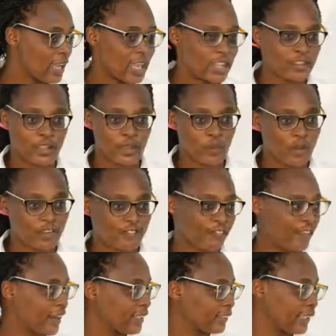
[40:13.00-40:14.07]
And they were
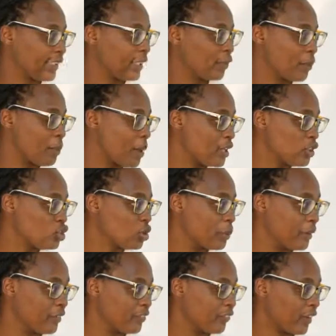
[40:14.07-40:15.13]
friends and they remained to
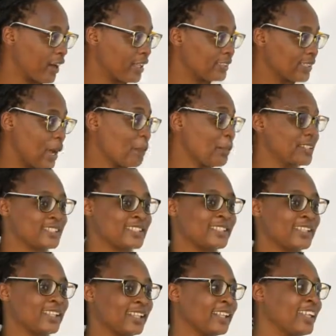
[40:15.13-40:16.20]
be friends up
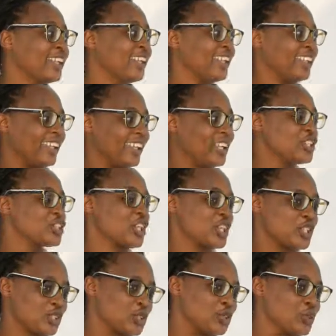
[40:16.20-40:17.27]
until the
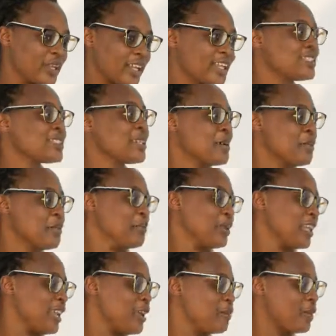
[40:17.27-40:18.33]
Asian student
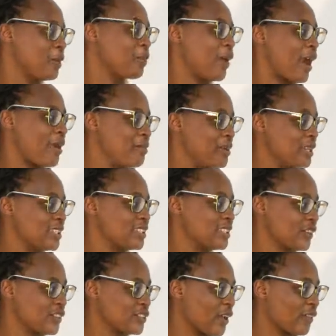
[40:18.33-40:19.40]
became the Prime
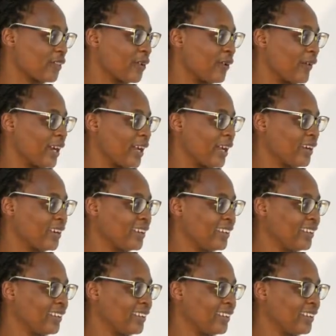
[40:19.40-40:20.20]
Minister of South Korea.